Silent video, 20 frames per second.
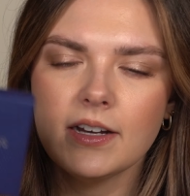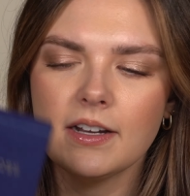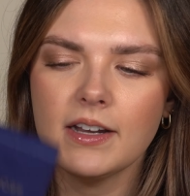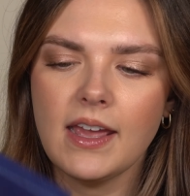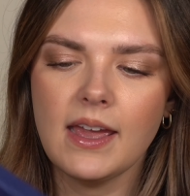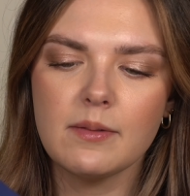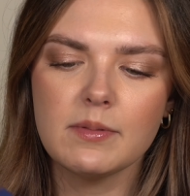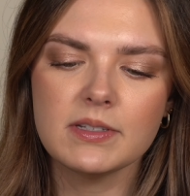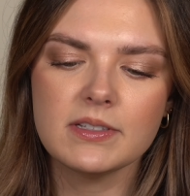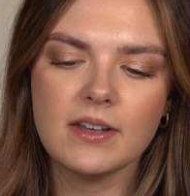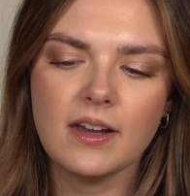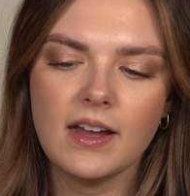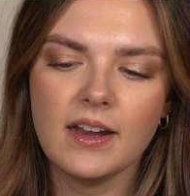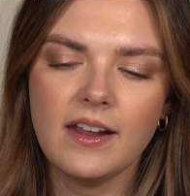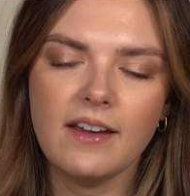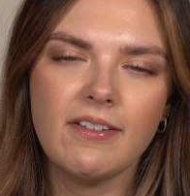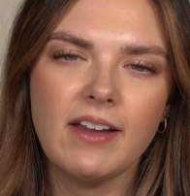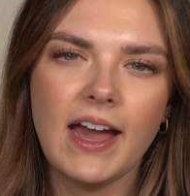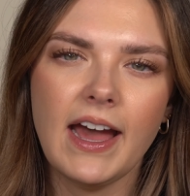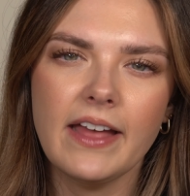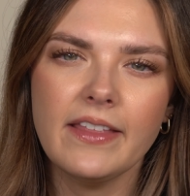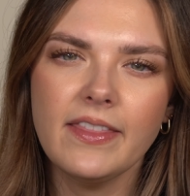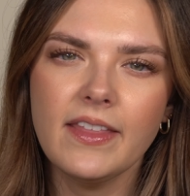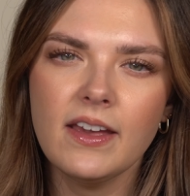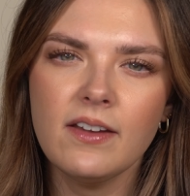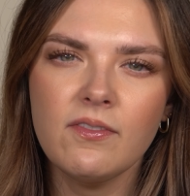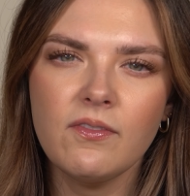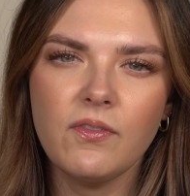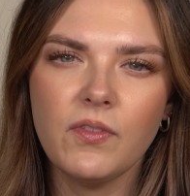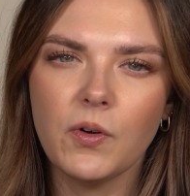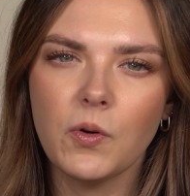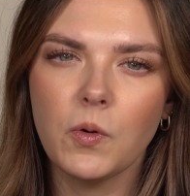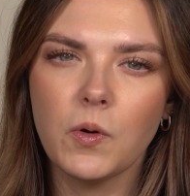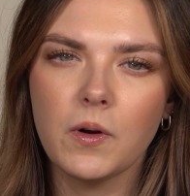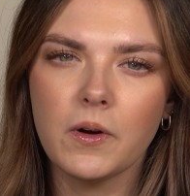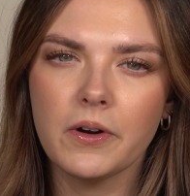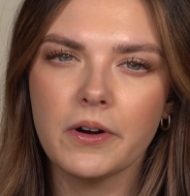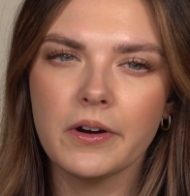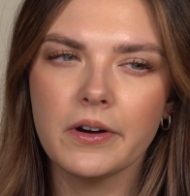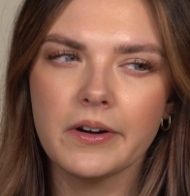on Amazon. I've had them
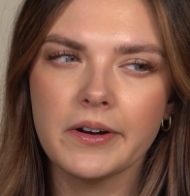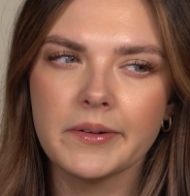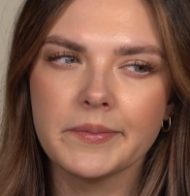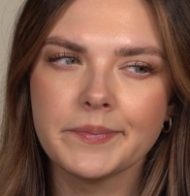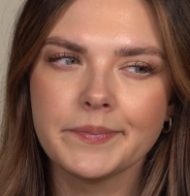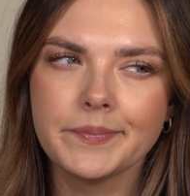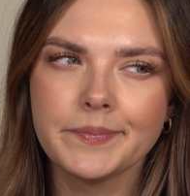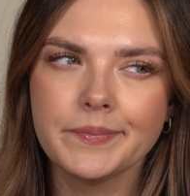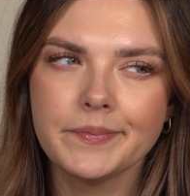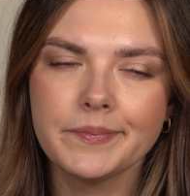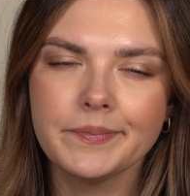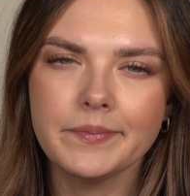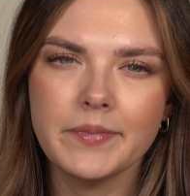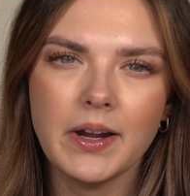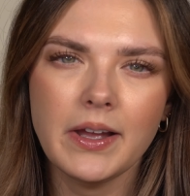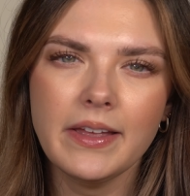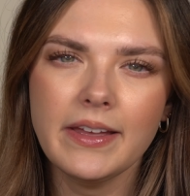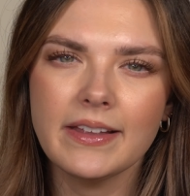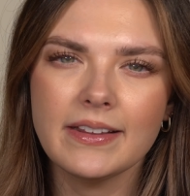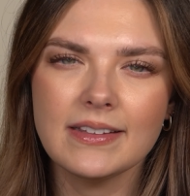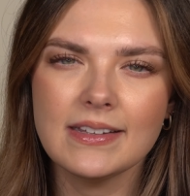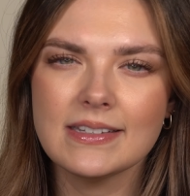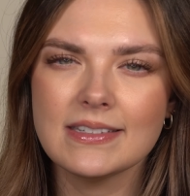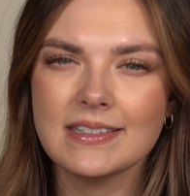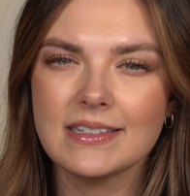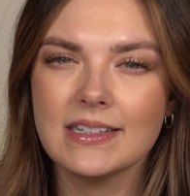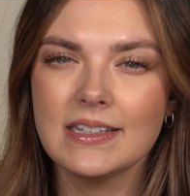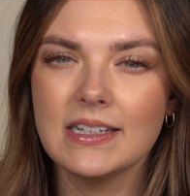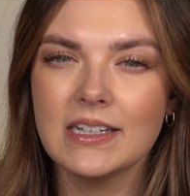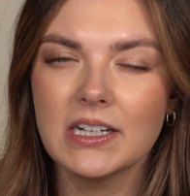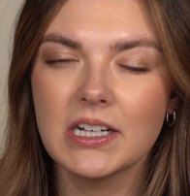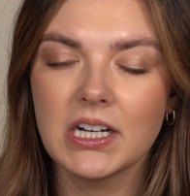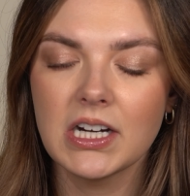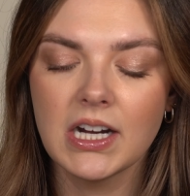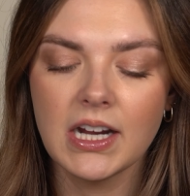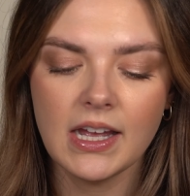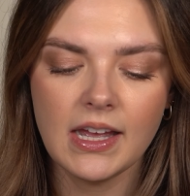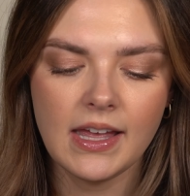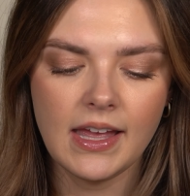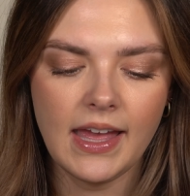for probably at least a
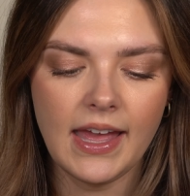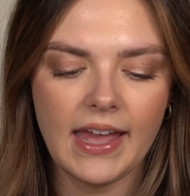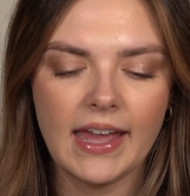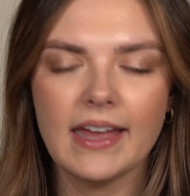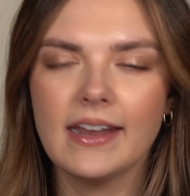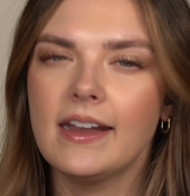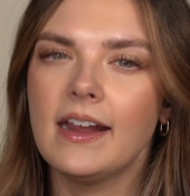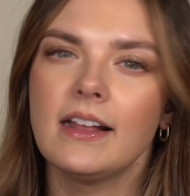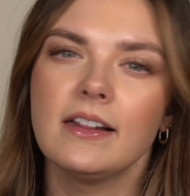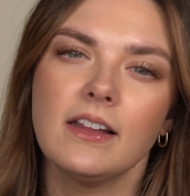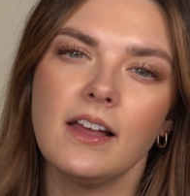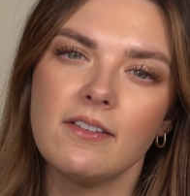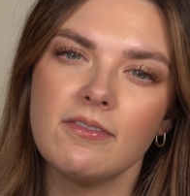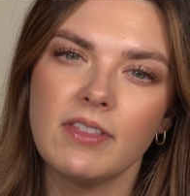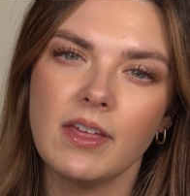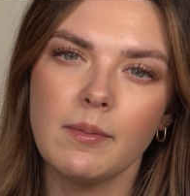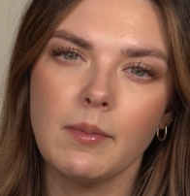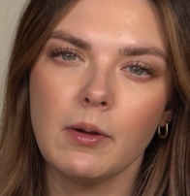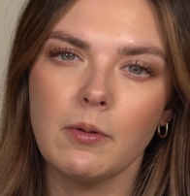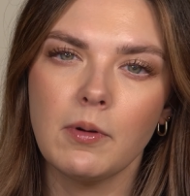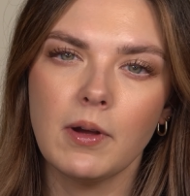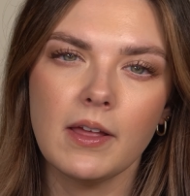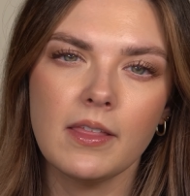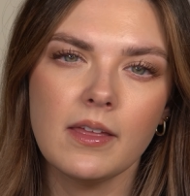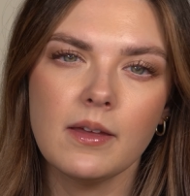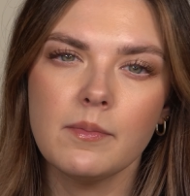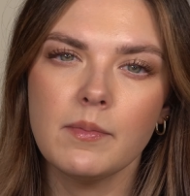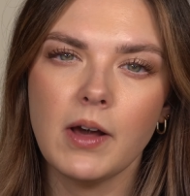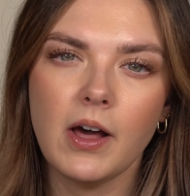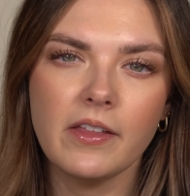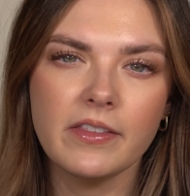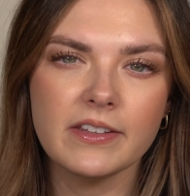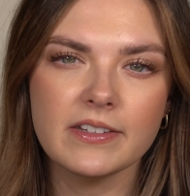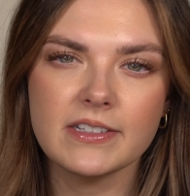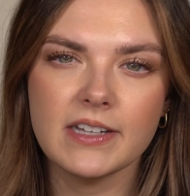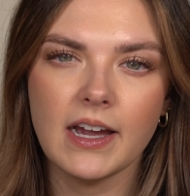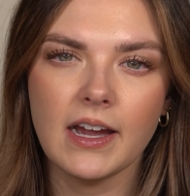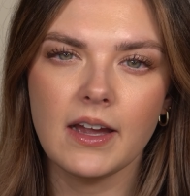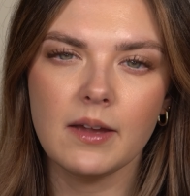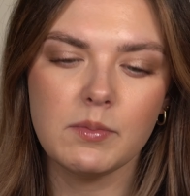year and I love them. I wear them all the
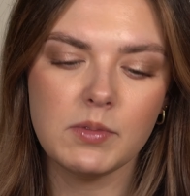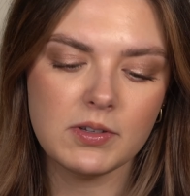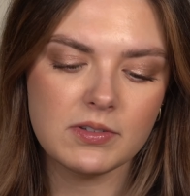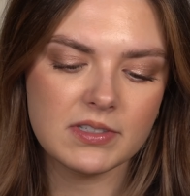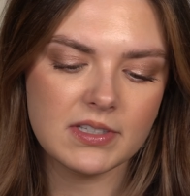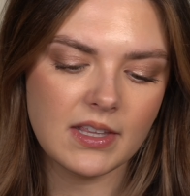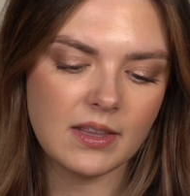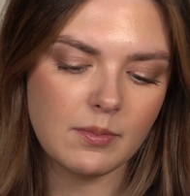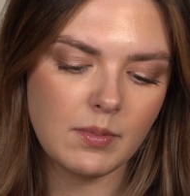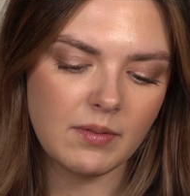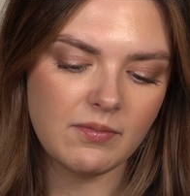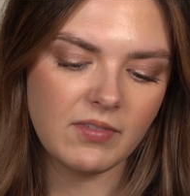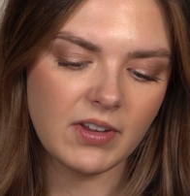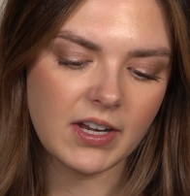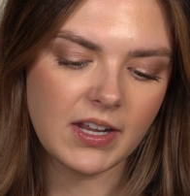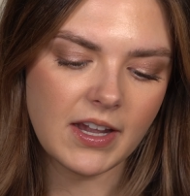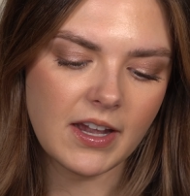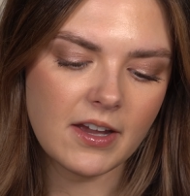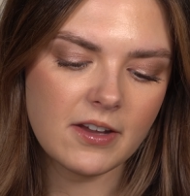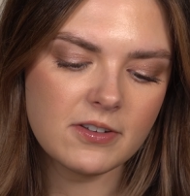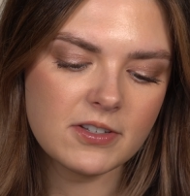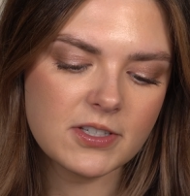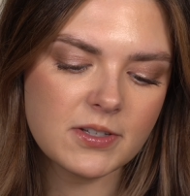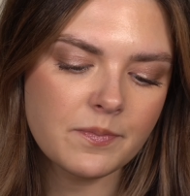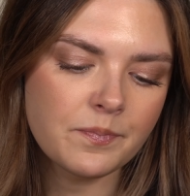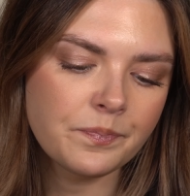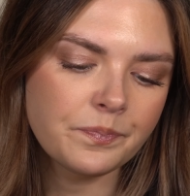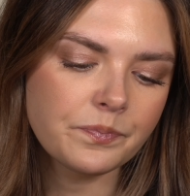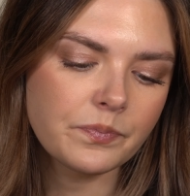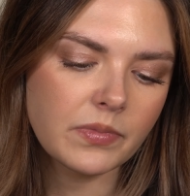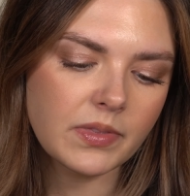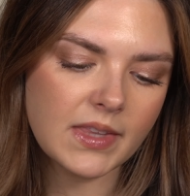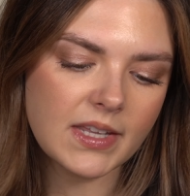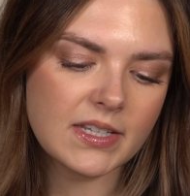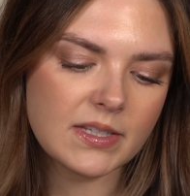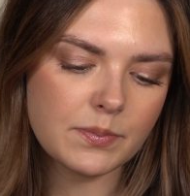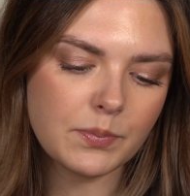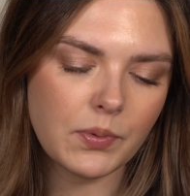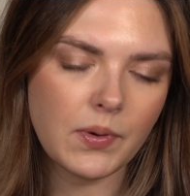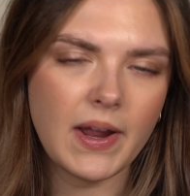time. You see them in videos.
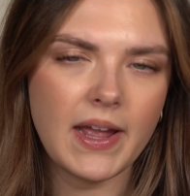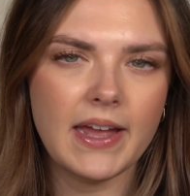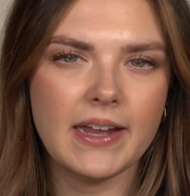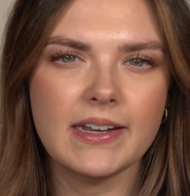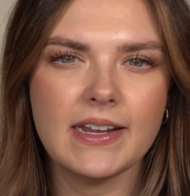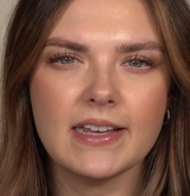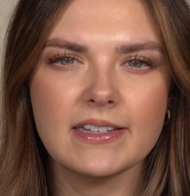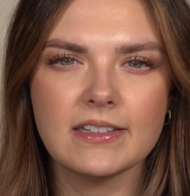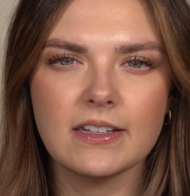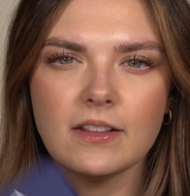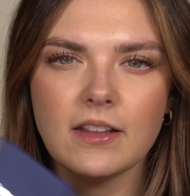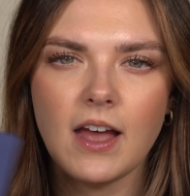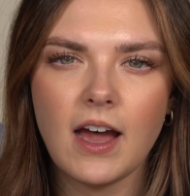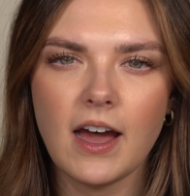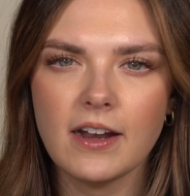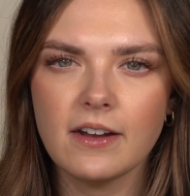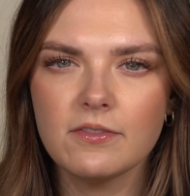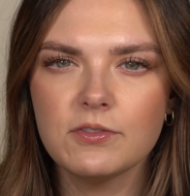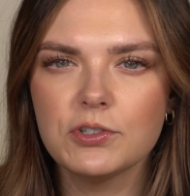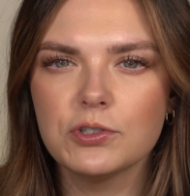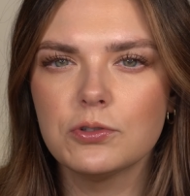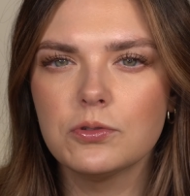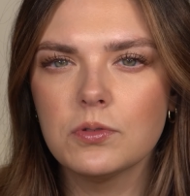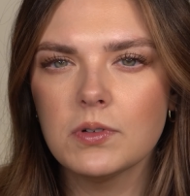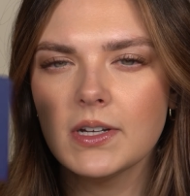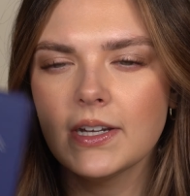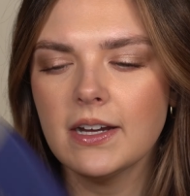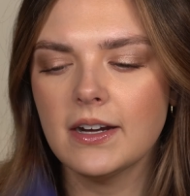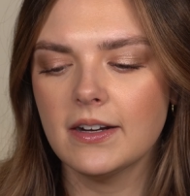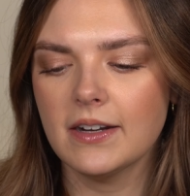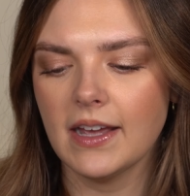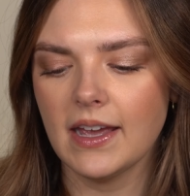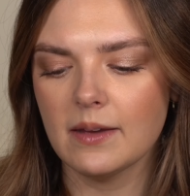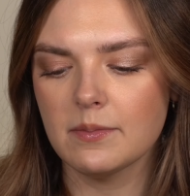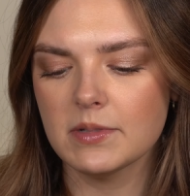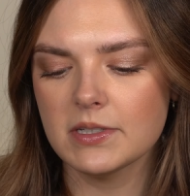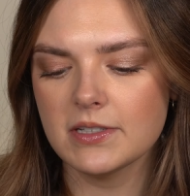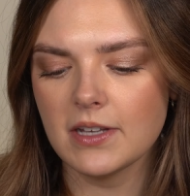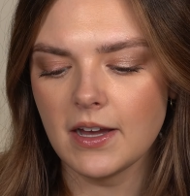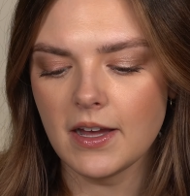This brand has a lot of jewelry on
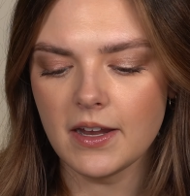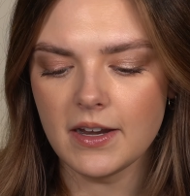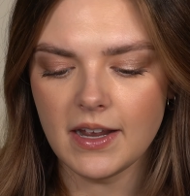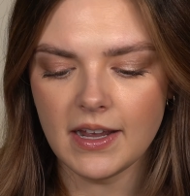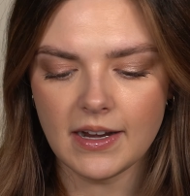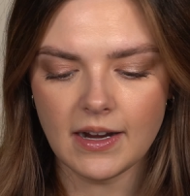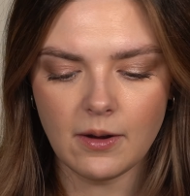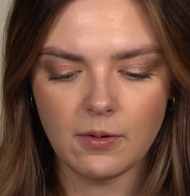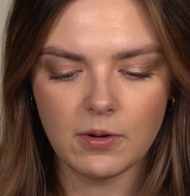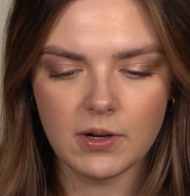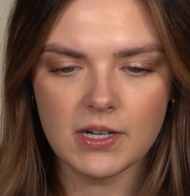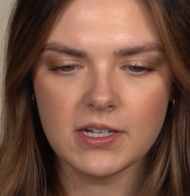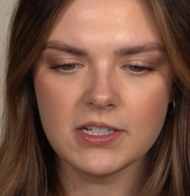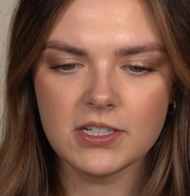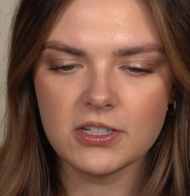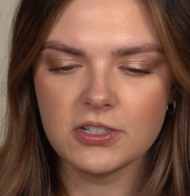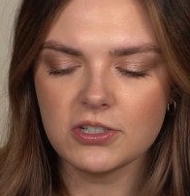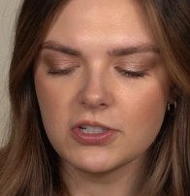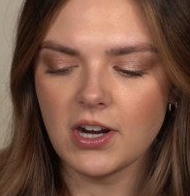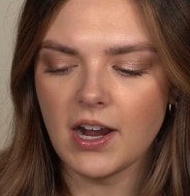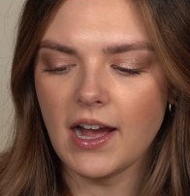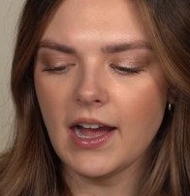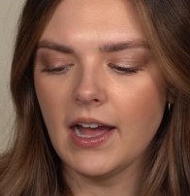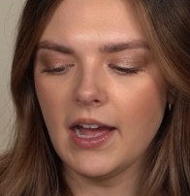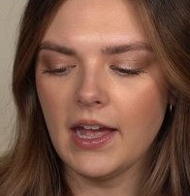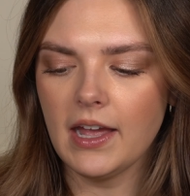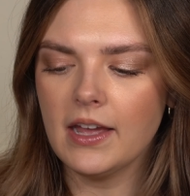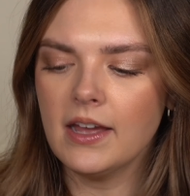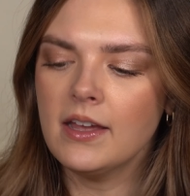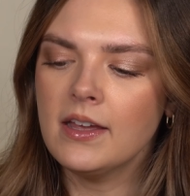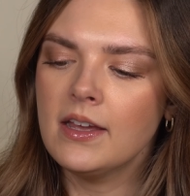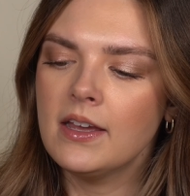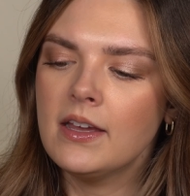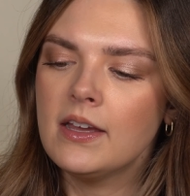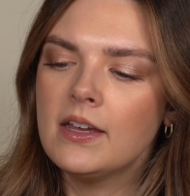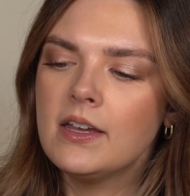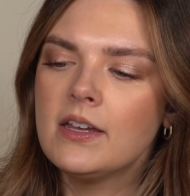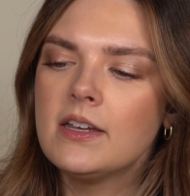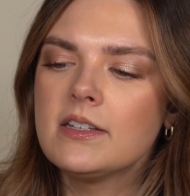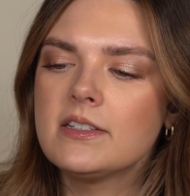Amazon and I wanted to try
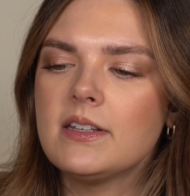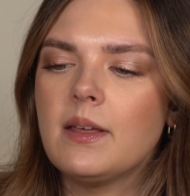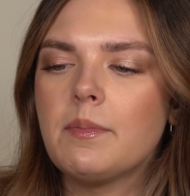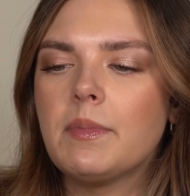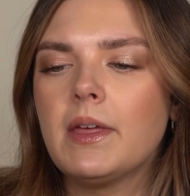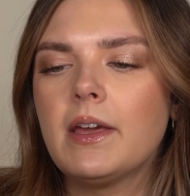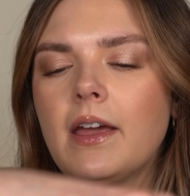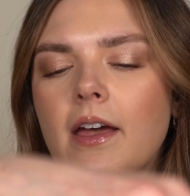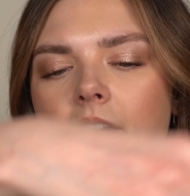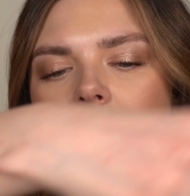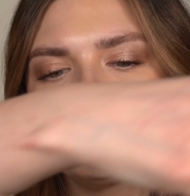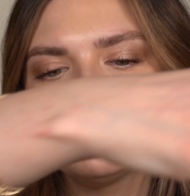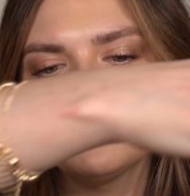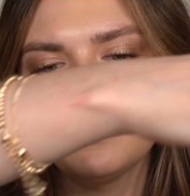something else